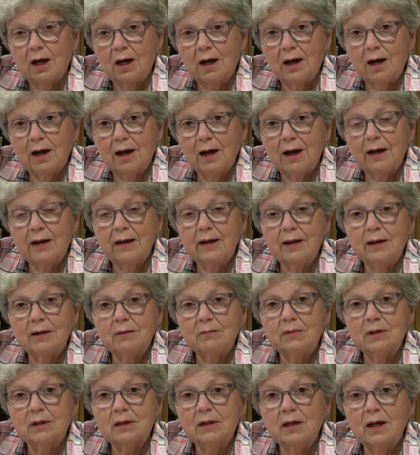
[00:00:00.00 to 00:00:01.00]
I
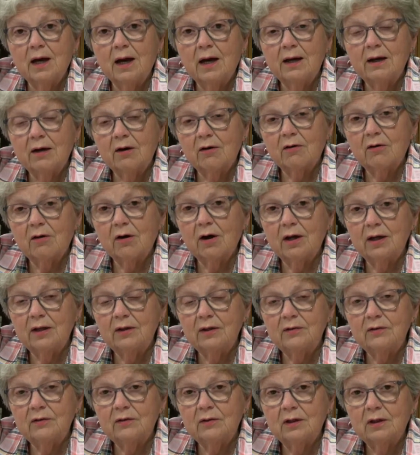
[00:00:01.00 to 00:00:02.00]
am denying
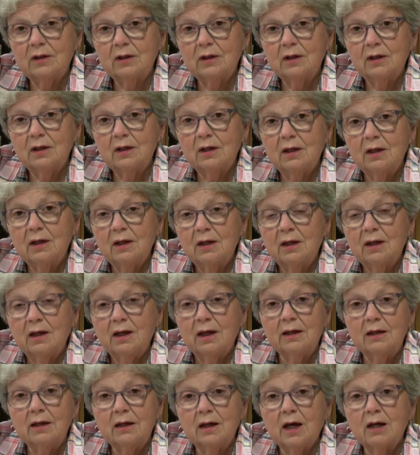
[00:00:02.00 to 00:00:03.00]
Christ.
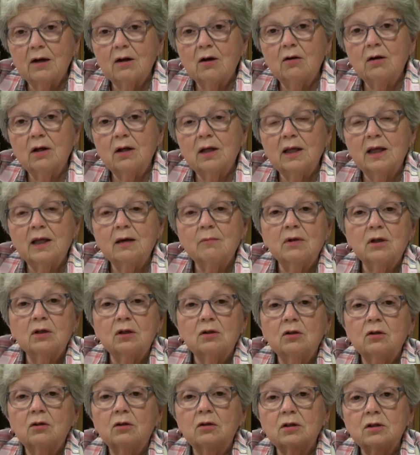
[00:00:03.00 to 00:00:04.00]
And not only am I
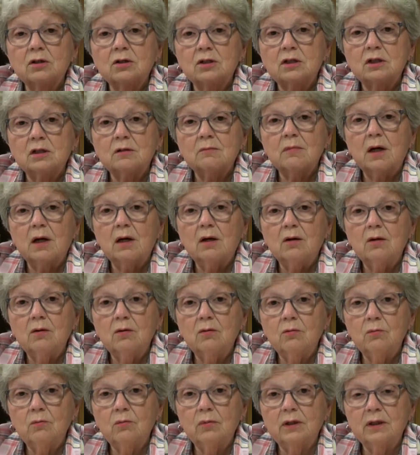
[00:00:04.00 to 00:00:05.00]
tarnishing my
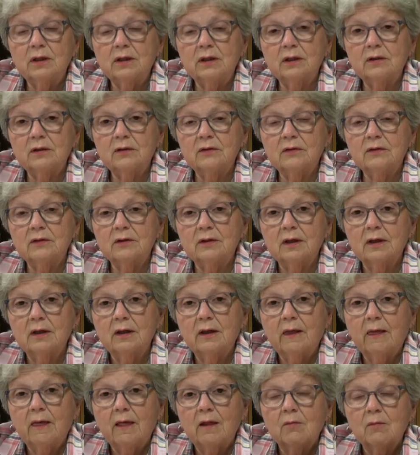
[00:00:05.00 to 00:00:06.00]
own witness,
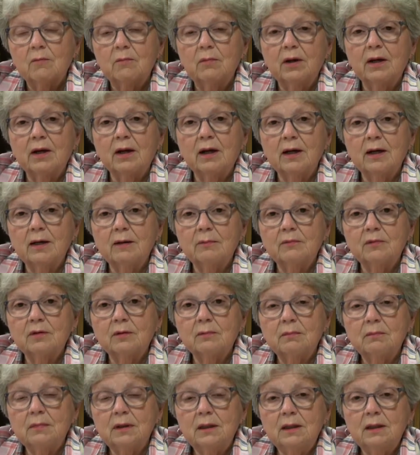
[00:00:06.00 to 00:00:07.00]
but I am
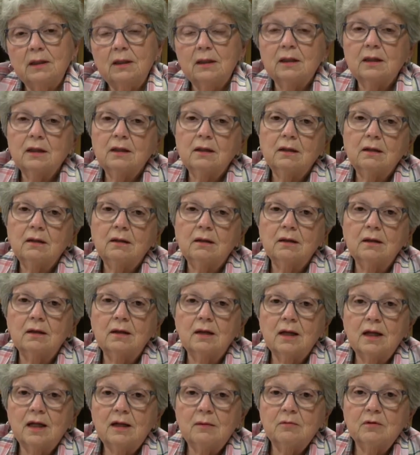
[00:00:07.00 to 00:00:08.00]
demeaning the
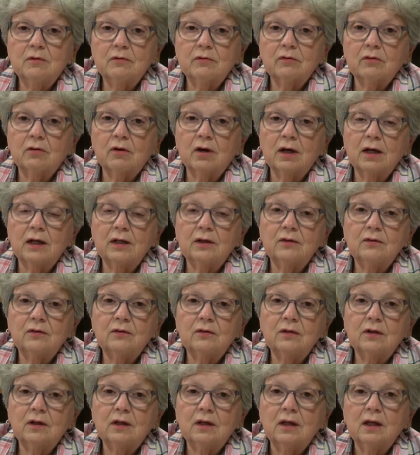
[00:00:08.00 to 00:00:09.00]
name of
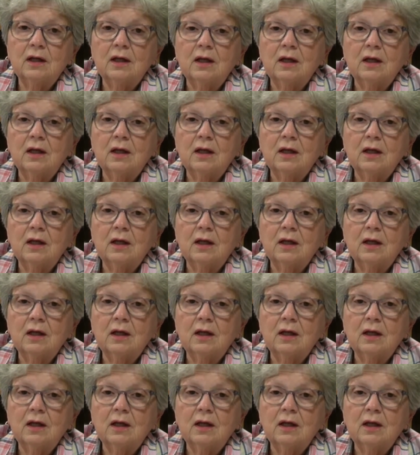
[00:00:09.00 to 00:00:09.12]
Christ